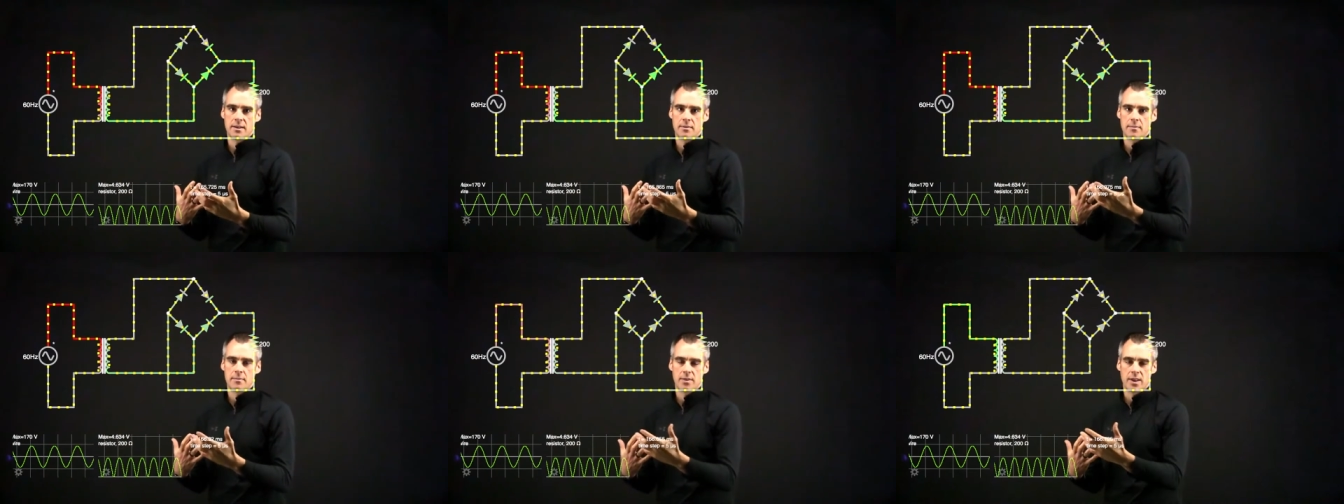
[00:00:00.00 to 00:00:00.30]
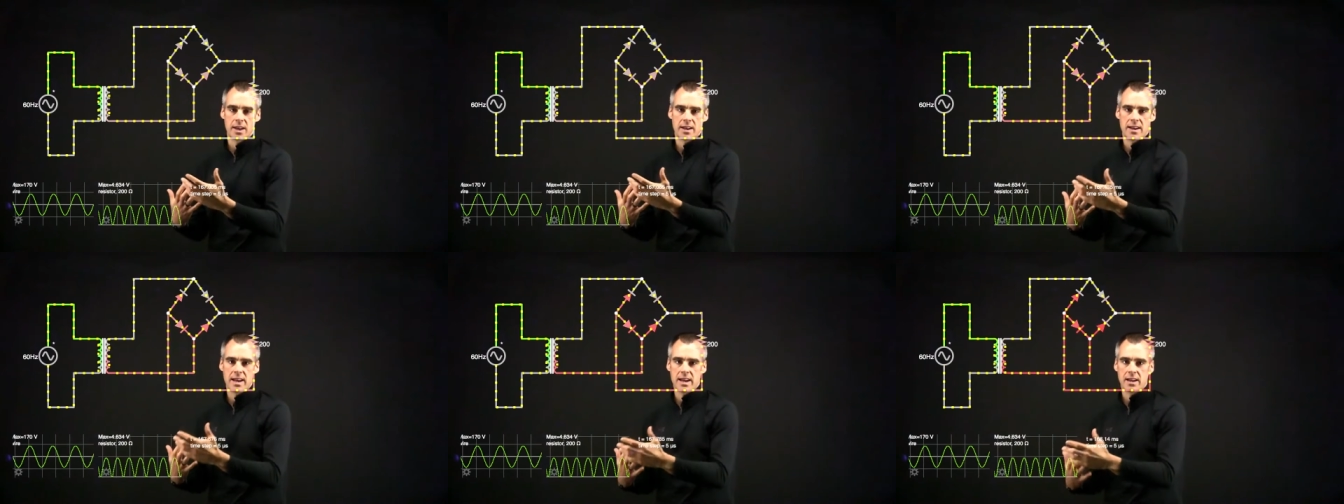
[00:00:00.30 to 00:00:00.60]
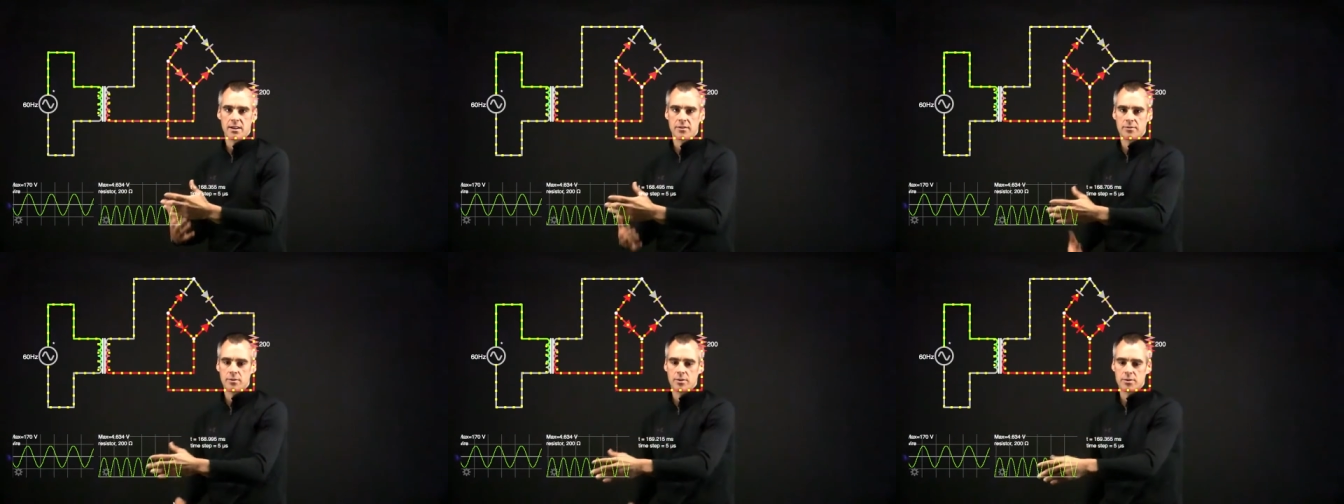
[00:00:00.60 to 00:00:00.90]
that
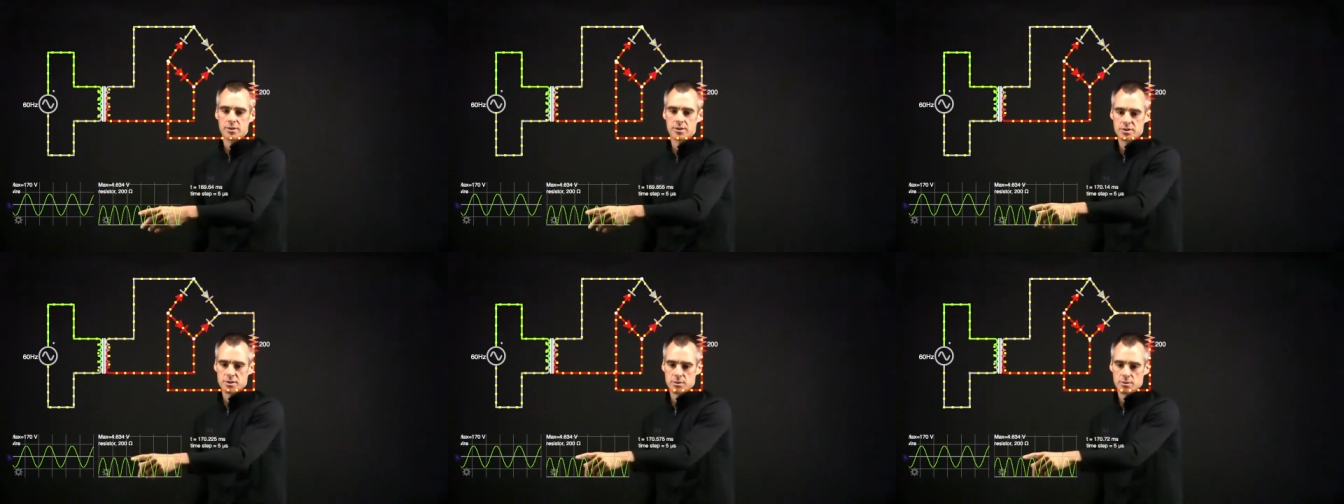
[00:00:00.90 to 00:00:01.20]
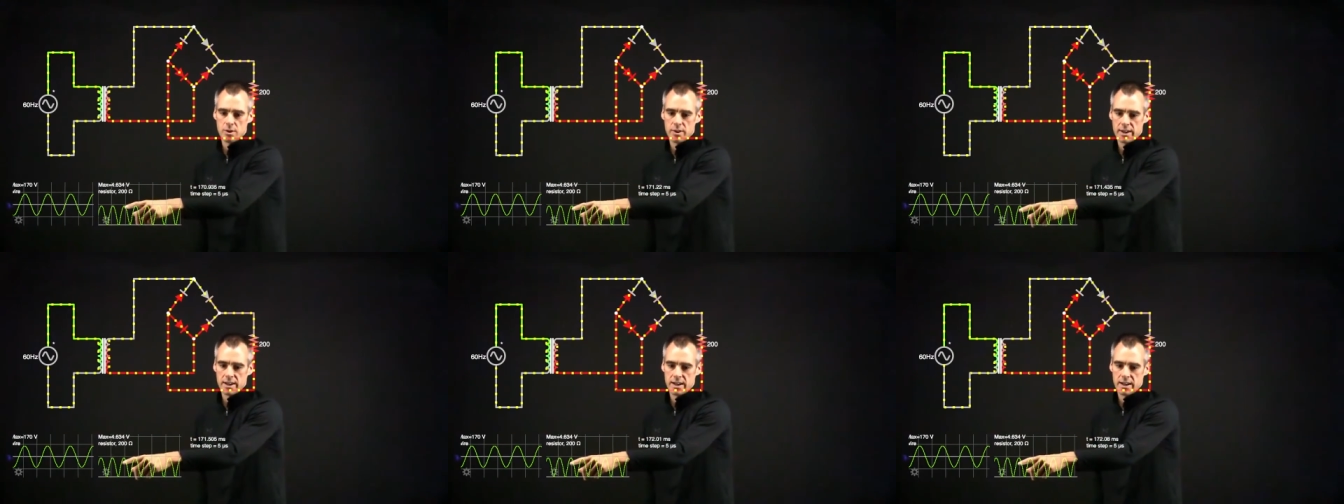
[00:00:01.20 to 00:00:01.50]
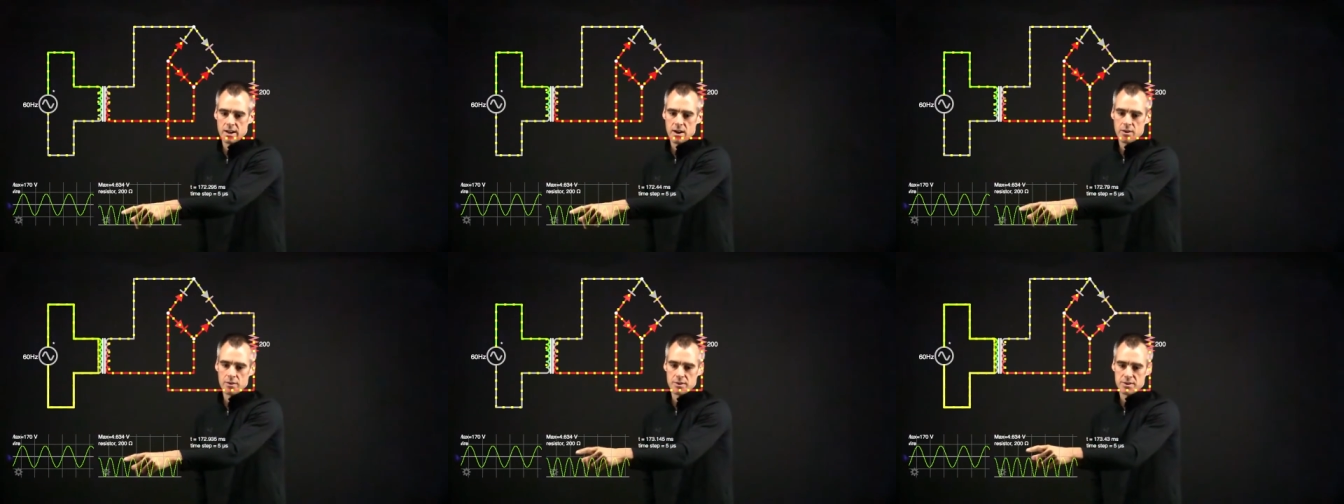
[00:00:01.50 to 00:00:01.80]
negative voltage, so we're getting
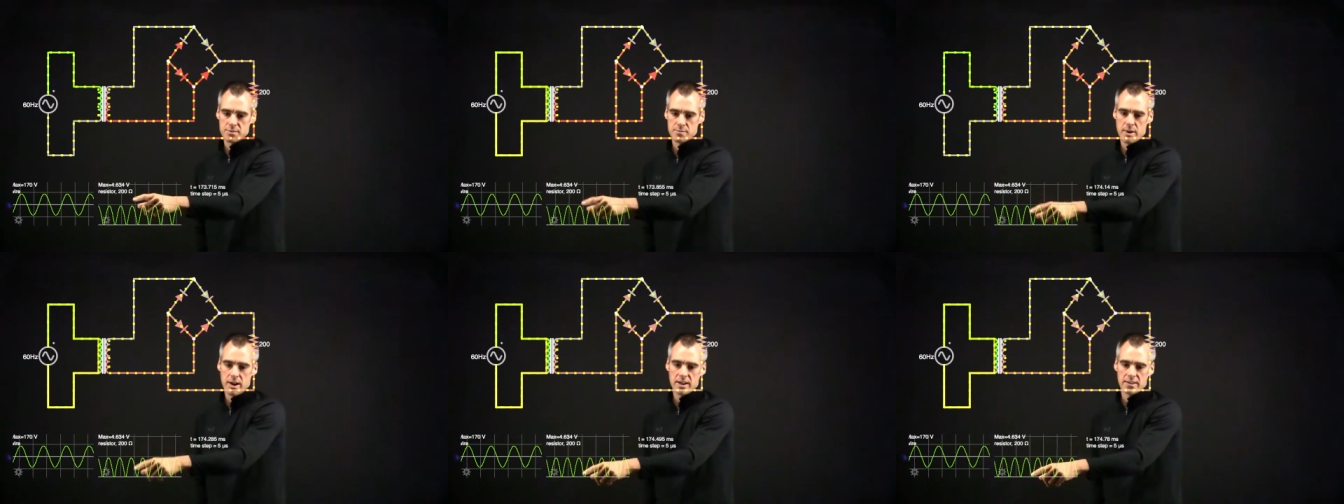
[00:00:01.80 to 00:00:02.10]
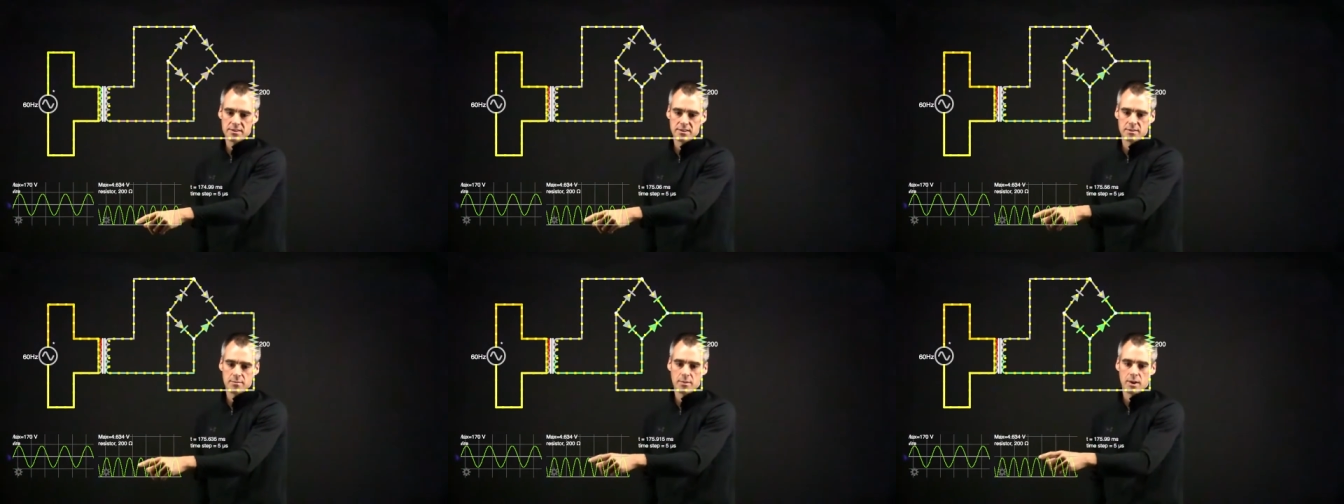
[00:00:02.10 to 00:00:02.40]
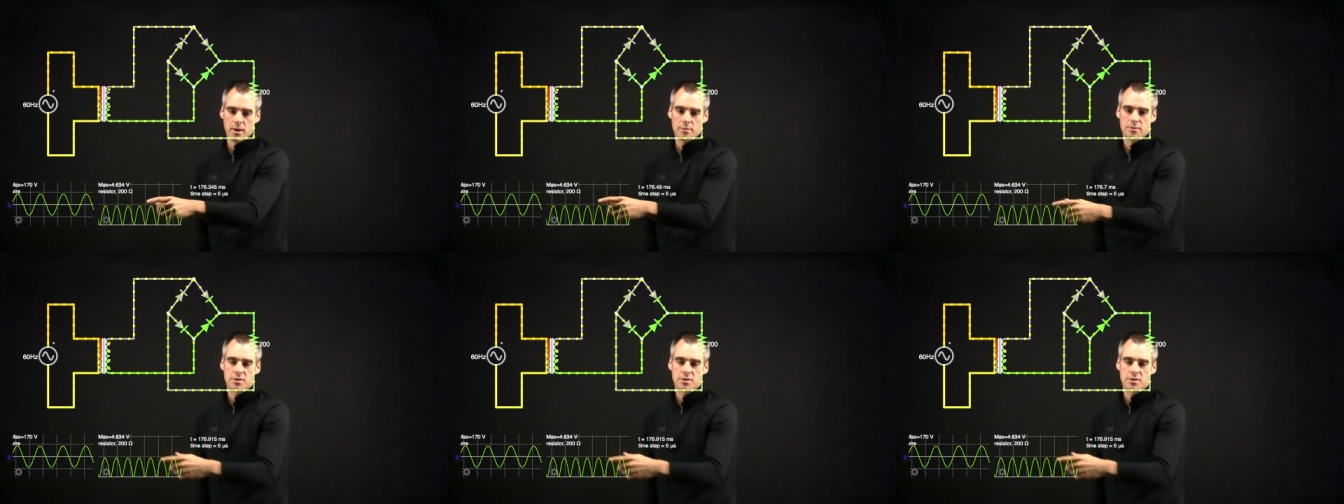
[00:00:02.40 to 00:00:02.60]
all these positive bumps.